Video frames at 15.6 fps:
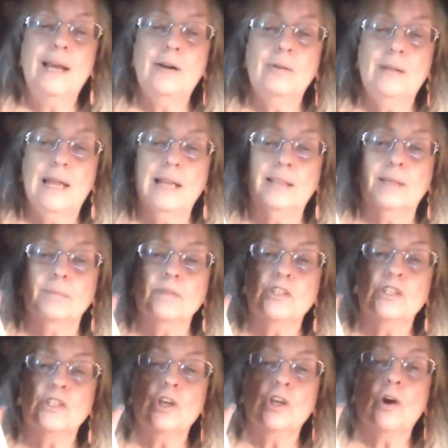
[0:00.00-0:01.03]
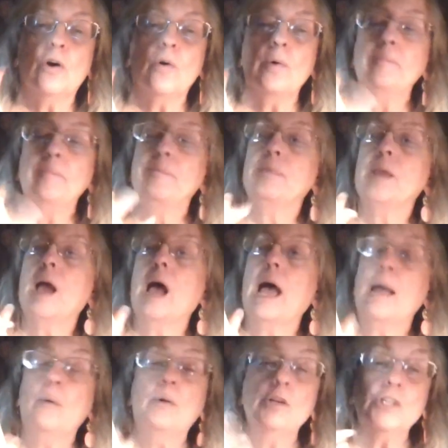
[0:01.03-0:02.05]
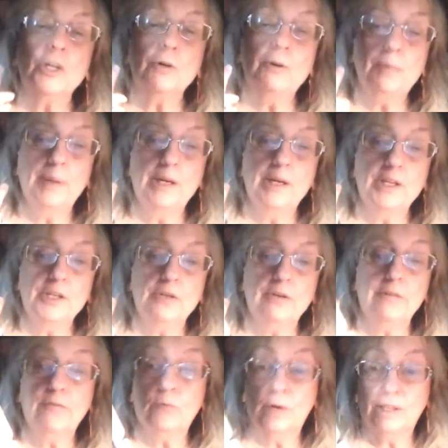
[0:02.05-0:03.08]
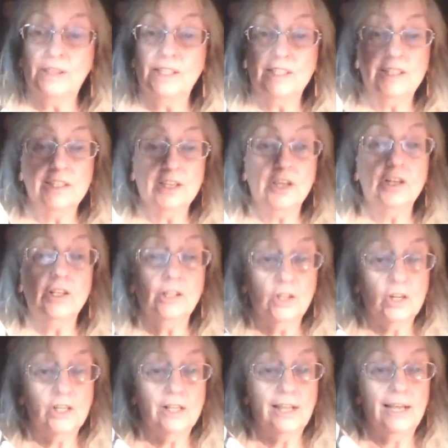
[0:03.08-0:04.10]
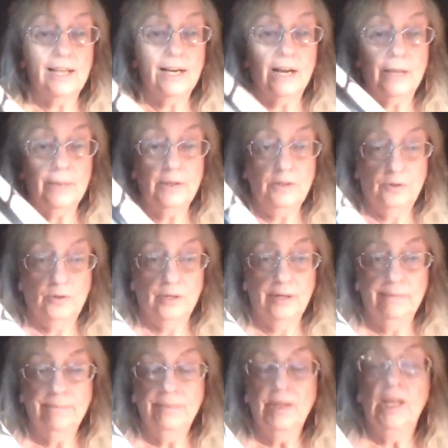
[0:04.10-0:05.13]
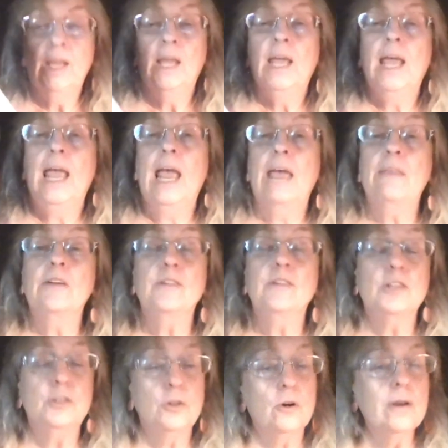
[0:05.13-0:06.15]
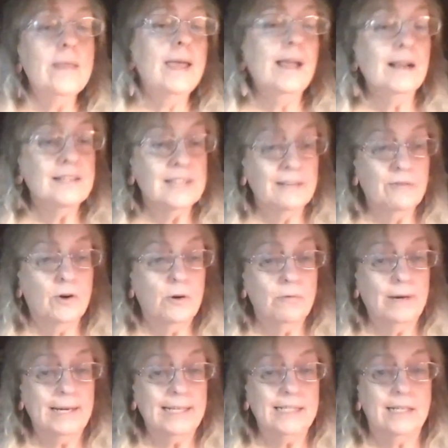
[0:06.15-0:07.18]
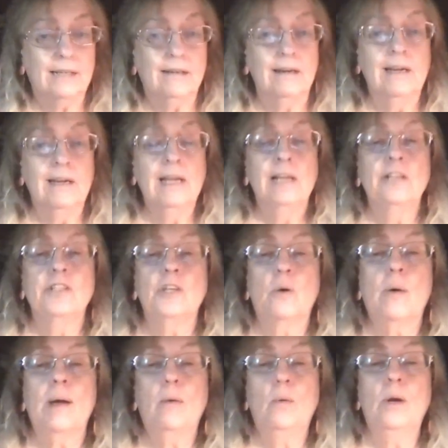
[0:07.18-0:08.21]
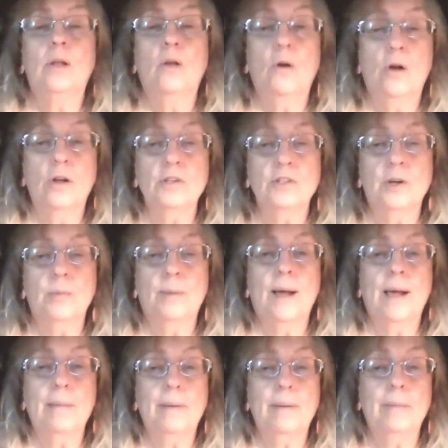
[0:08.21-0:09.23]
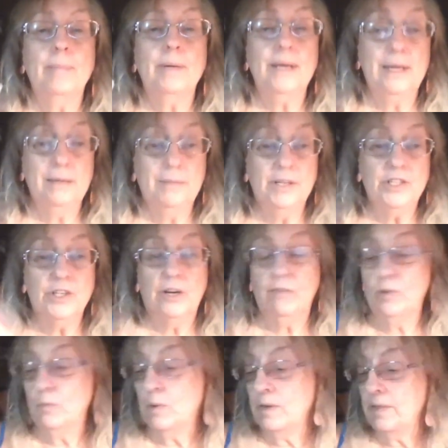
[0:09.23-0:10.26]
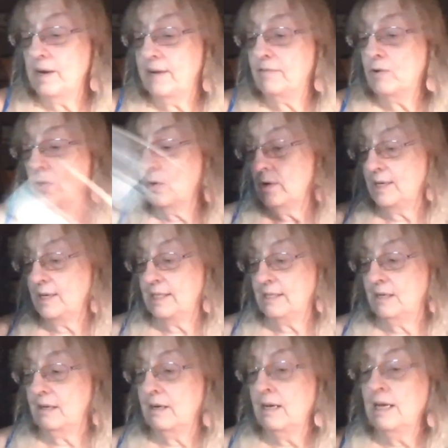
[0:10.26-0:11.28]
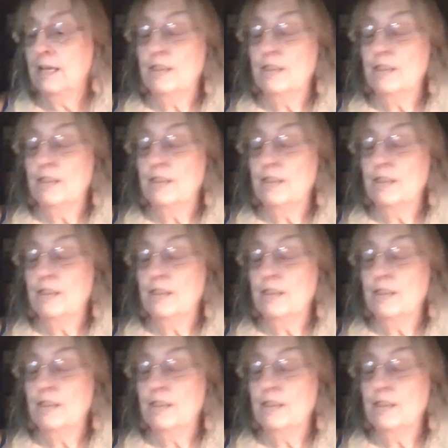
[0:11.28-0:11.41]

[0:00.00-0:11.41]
I don't like them. So I will show you a picture of what this is going to look like on the door. And there's a door in the house I've already done. So I will also pop up an image of the one that I've already done.